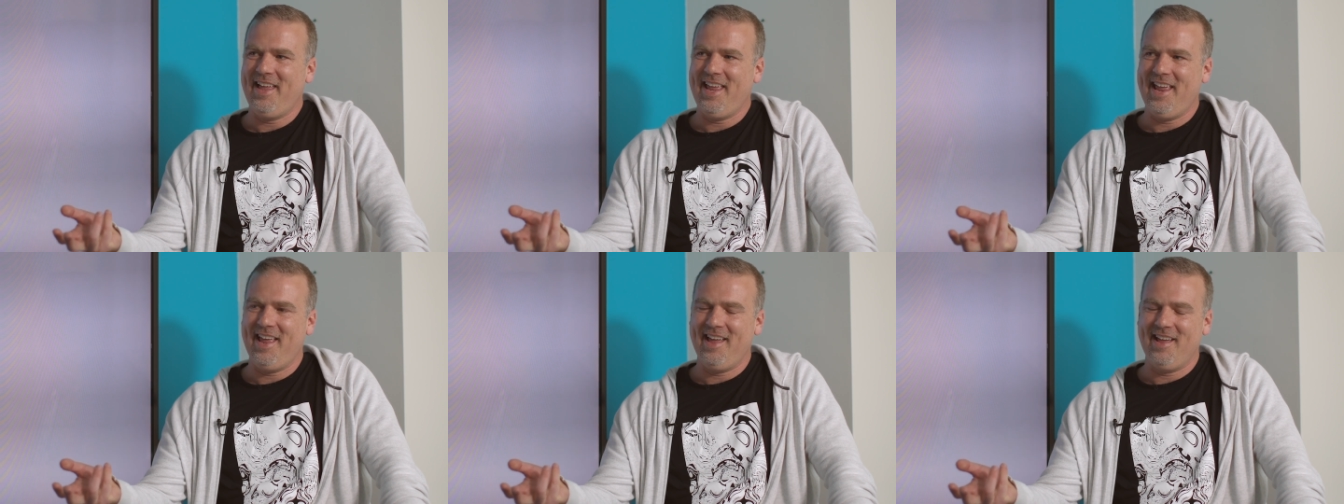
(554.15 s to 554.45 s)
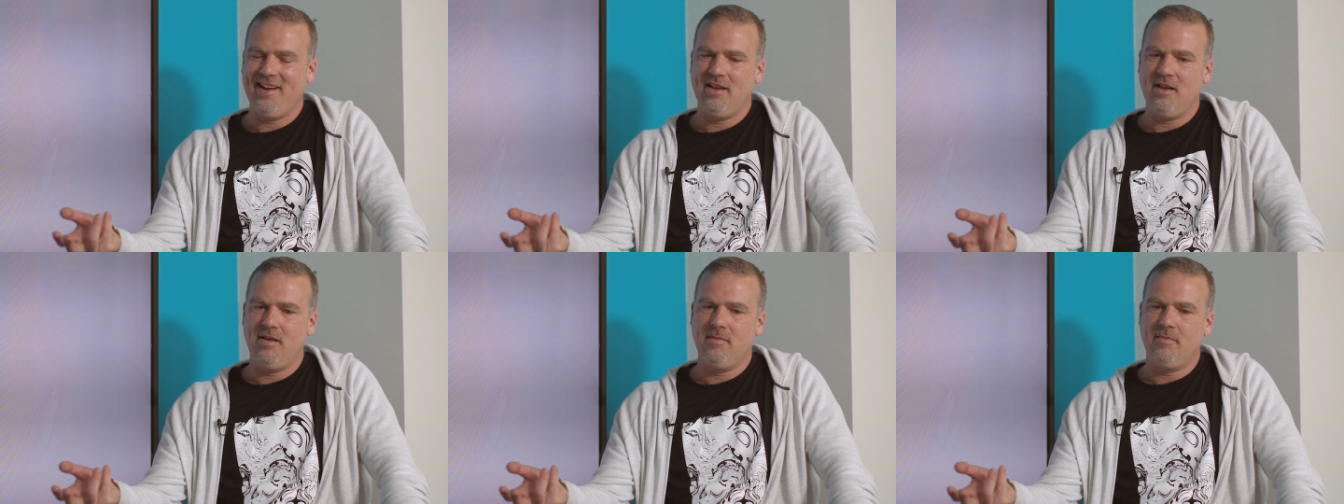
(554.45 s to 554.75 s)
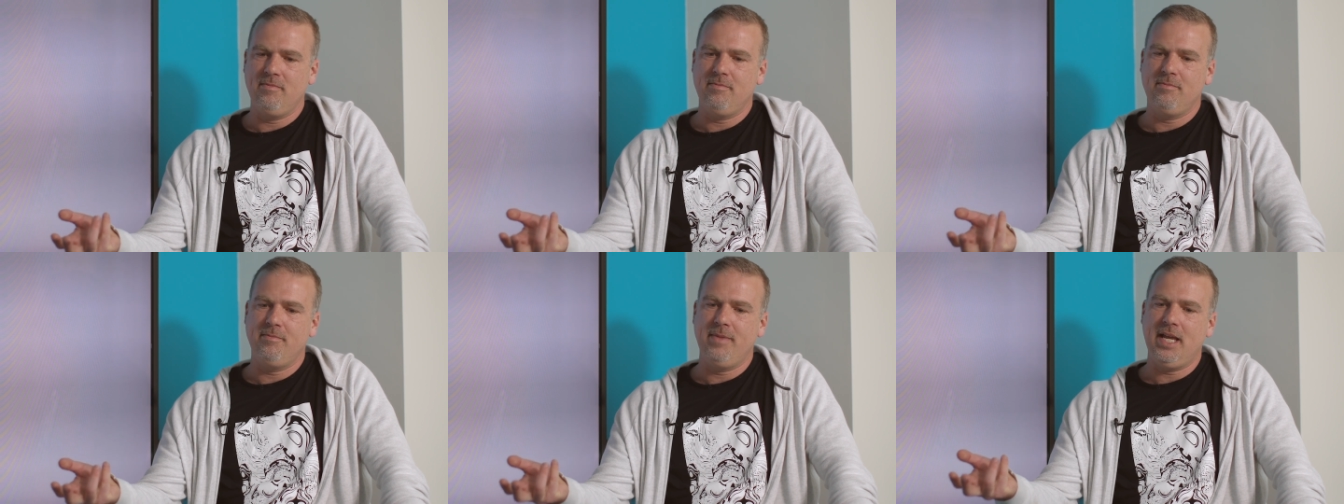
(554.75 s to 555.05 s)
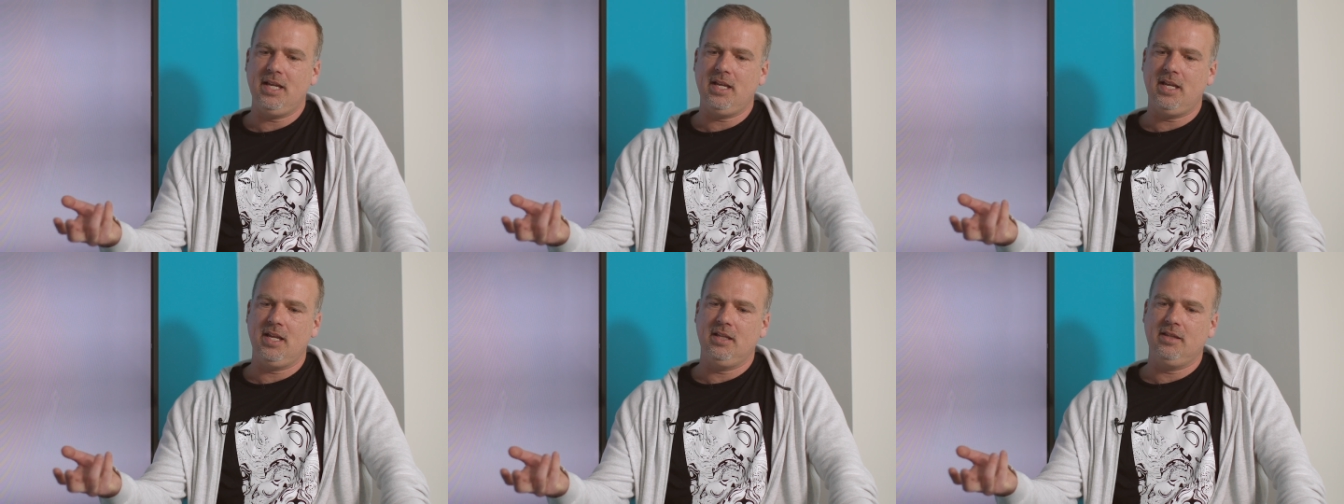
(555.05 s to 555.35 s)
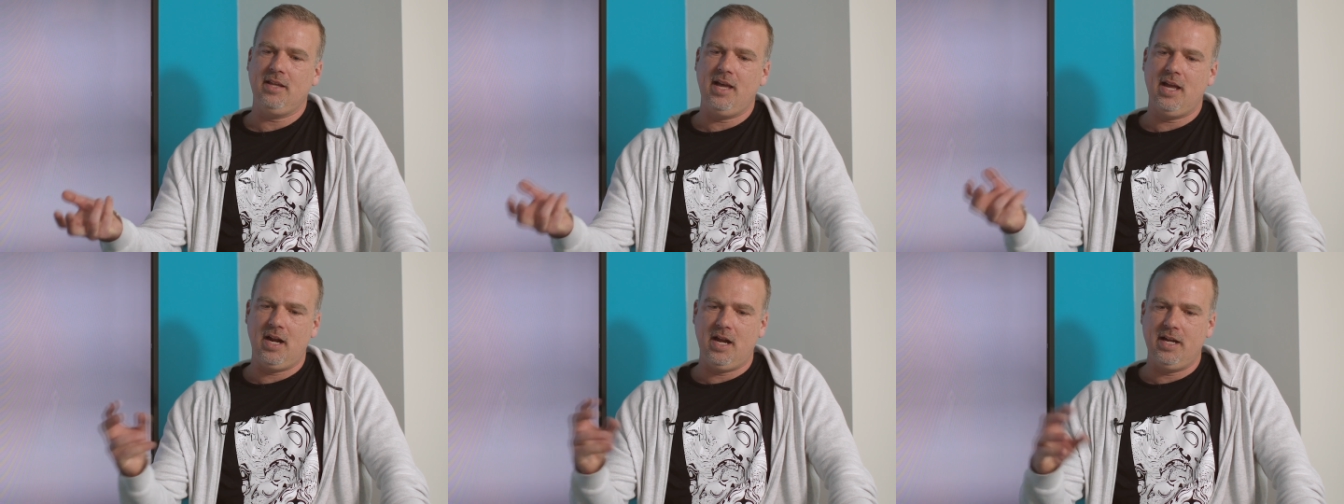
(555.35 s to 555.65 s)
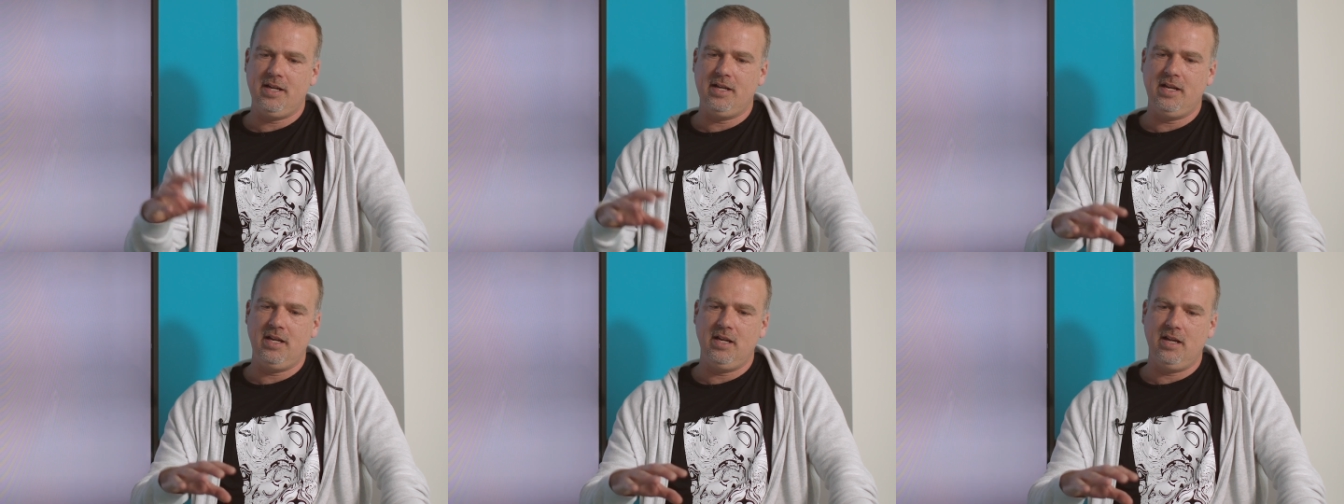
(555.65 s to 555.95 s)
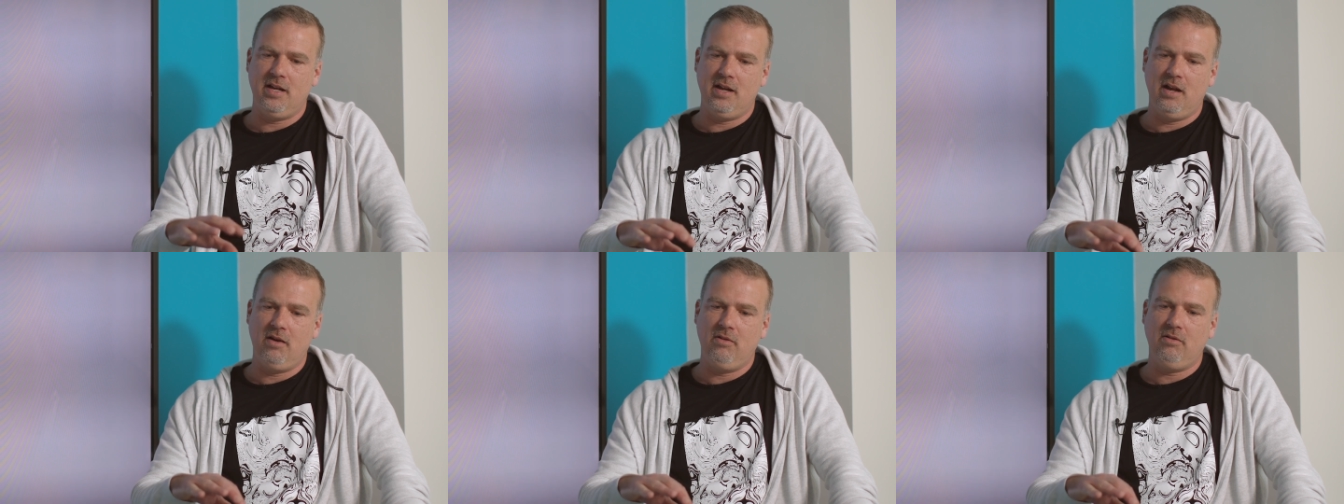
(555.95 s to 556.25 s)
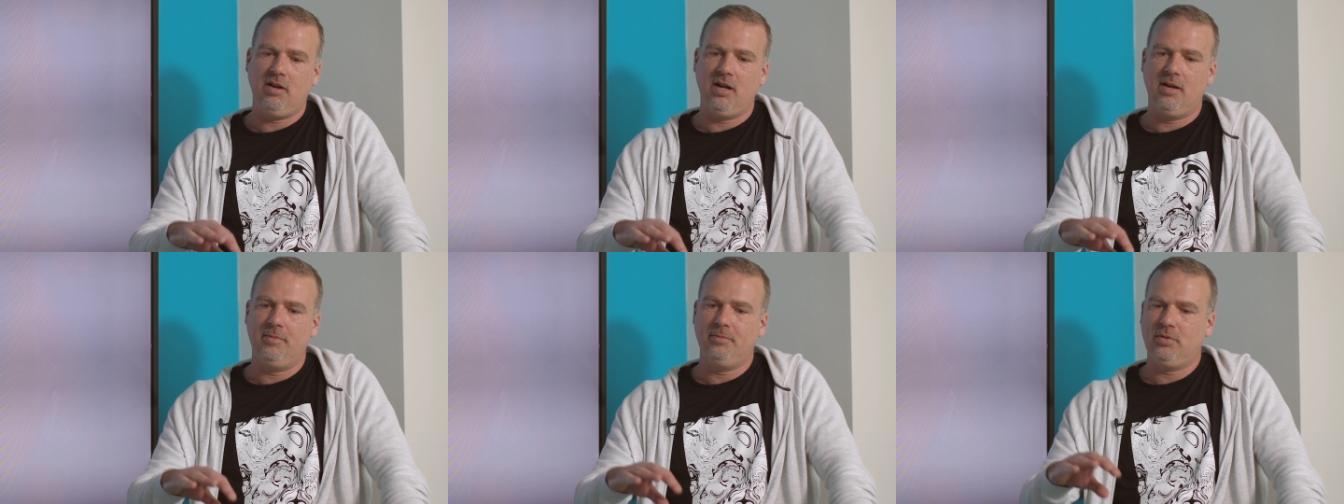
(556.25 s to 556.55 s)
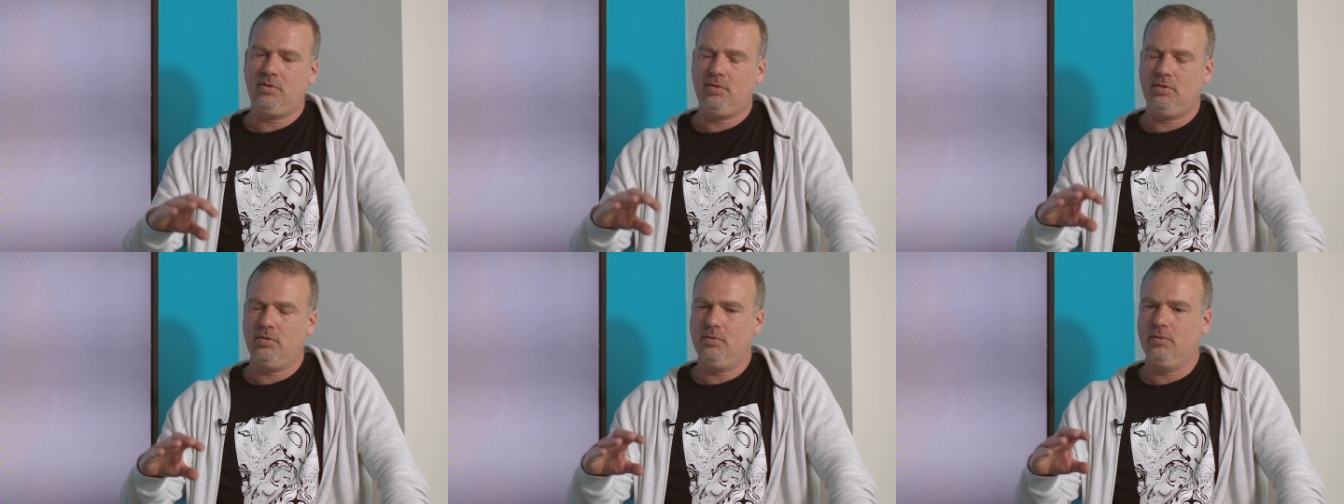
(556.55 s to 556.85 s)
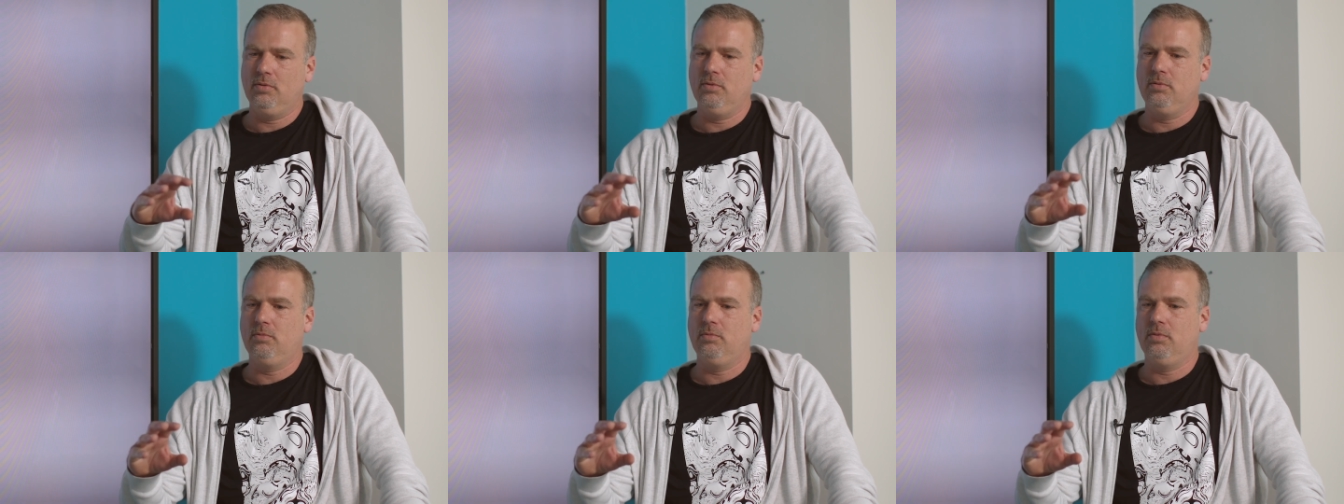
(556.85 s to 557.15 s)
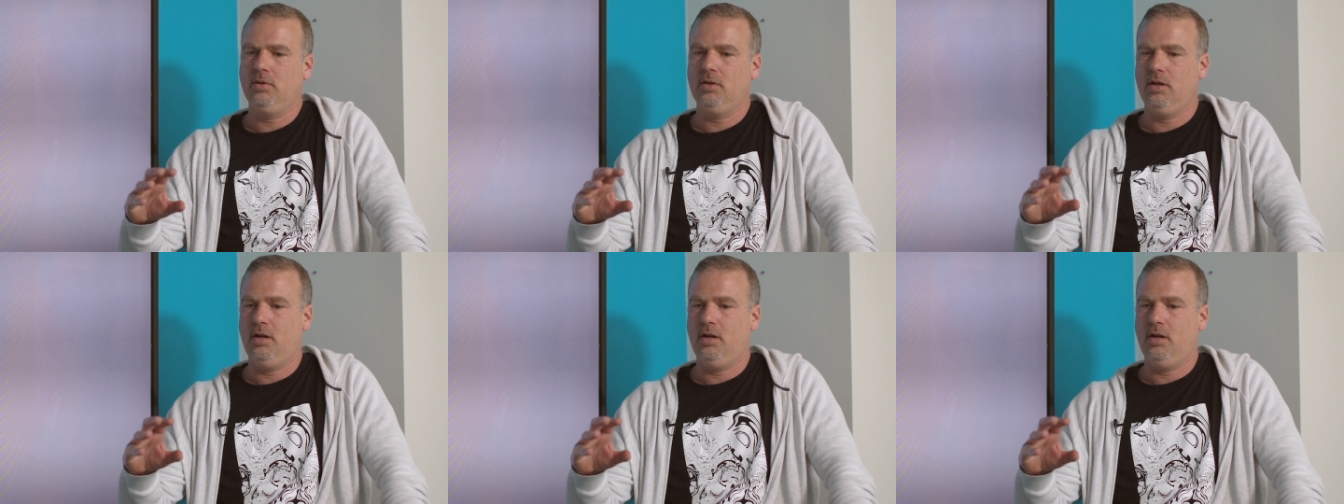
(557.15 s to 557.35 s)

and uh, making that idea now come to